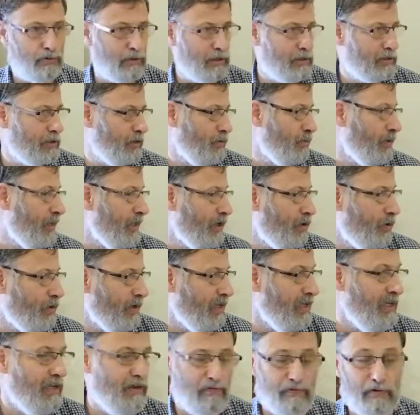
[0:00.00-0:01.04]
I don't know what they call it,
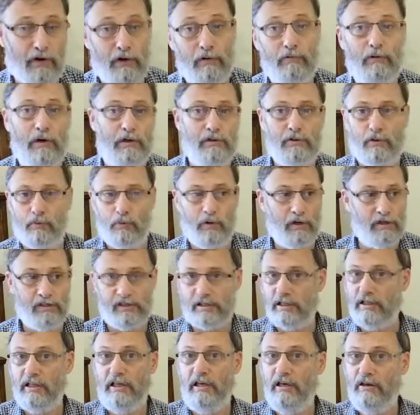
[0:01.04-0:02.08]
E-Volt. I don't know what is
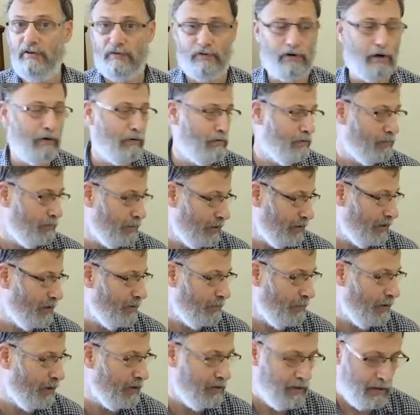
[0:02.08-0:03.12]
an E-Volt, but never
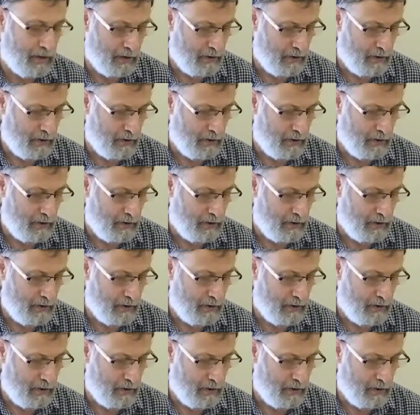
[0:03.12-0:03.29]
mind.